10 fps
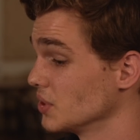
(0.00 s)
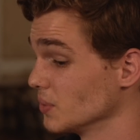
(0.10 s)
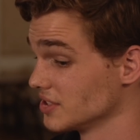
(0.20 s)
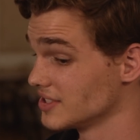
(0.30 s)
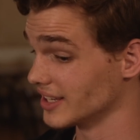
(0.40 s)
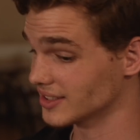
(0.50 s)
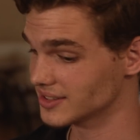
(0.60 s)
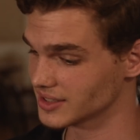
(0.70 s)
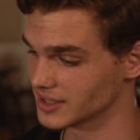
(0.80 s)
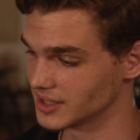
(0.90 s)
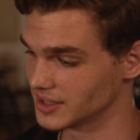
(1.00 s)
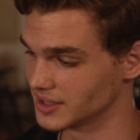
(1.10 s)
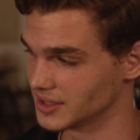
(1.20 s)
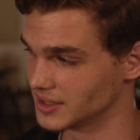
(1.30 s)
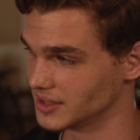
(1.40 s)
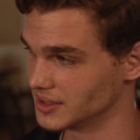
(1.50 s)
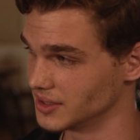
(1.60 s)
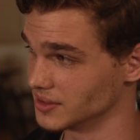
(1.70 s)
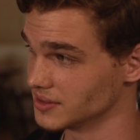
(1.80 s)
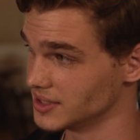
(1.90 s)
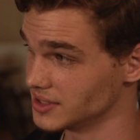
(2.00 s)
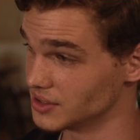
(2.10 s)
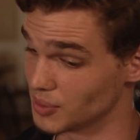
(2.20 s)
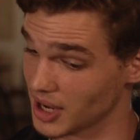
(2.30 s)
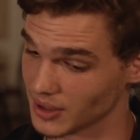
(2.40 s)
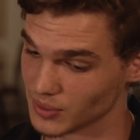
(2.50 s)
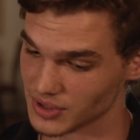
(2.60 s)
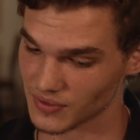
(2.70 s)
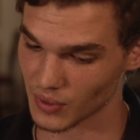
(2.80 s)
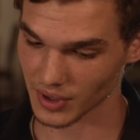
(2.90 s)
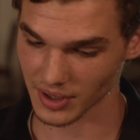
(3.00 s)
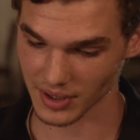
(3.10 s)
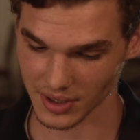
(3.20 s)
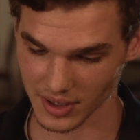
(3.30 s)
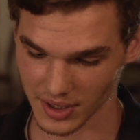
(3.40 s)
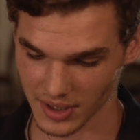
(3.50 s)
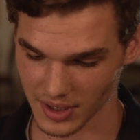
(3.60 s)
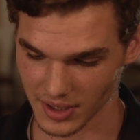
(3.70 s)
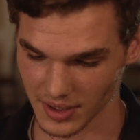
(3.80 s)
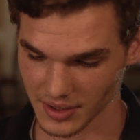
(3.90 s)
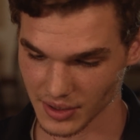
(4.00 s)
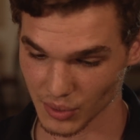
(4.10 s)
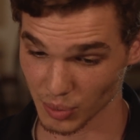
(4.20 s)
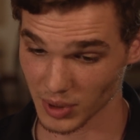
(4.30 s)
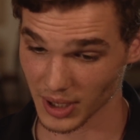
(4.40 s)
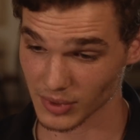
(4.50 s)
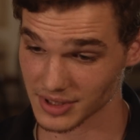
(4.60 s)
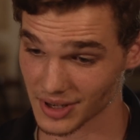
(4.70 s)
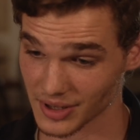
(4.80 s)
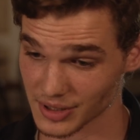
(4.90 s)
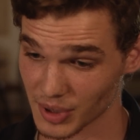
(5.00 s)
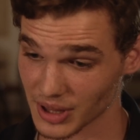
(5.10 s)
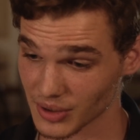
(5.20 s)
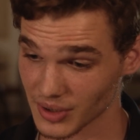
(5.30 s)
You were 6. Your sister Meg was 4. We were playing with dolls by the